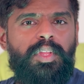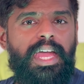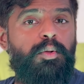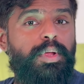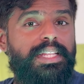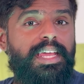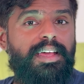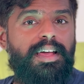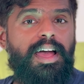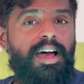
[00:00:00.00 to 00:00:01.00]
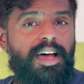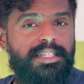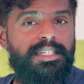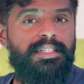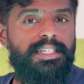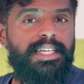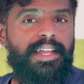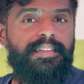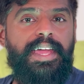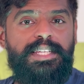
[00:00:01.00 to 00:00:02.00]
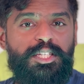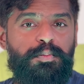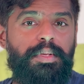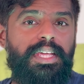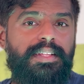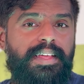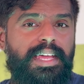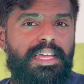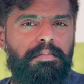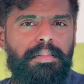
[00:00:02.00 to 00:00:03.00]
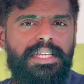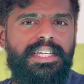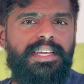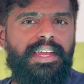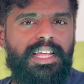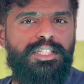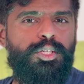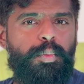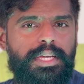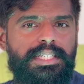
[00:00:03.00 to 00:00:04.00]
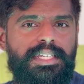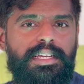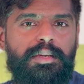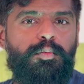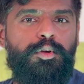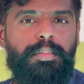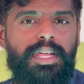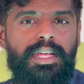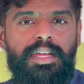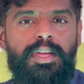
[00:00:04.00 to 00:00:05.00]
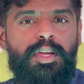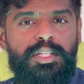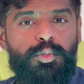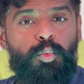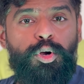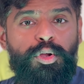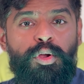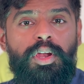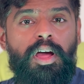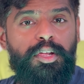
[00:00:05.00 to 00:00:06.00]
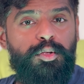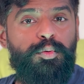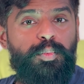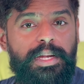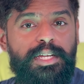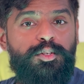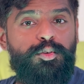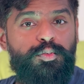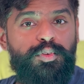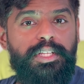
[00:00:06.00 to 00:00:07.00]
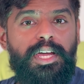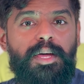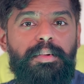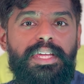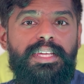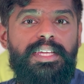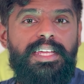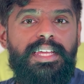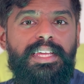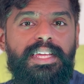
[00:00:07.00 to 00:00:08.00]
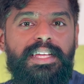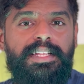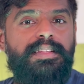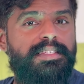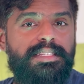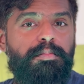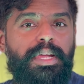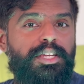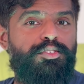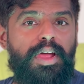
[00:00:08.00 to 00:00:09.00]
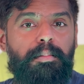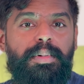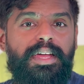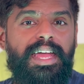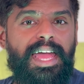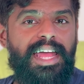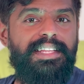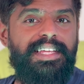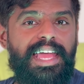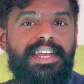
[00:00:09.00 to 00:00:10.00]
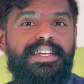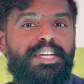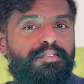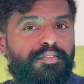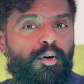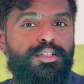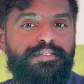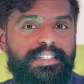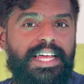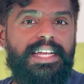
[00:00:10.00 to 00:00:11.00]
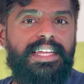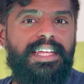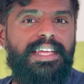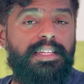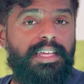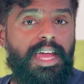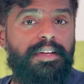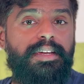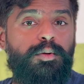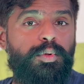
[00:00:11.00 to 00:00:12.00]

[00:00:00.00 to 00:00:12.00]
And when they answer this at the SSB, their immediate next question would be, so what all are you willing to do for the army? This is a big trap, and the candidate falls for that. The candidate